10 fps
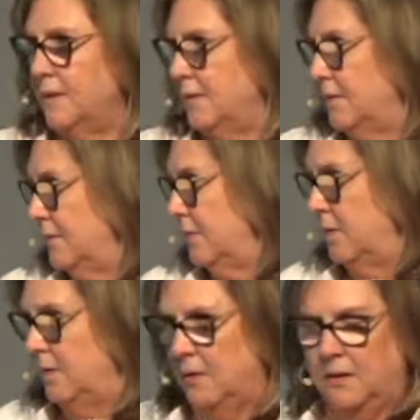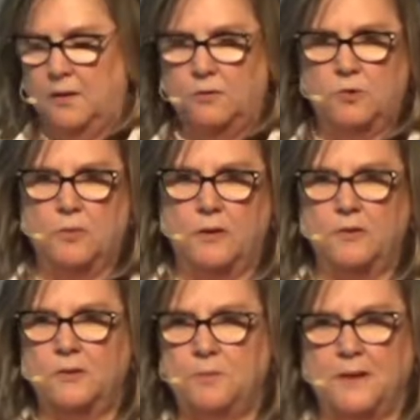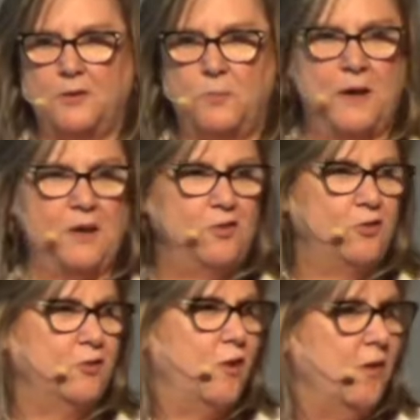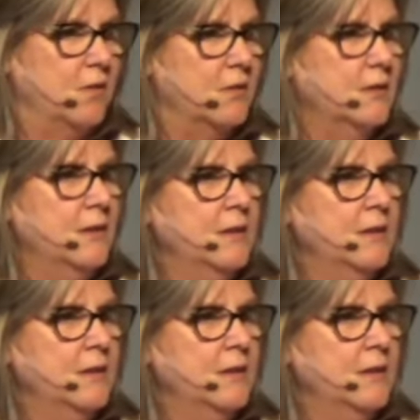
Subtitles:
that is 200 plus pages long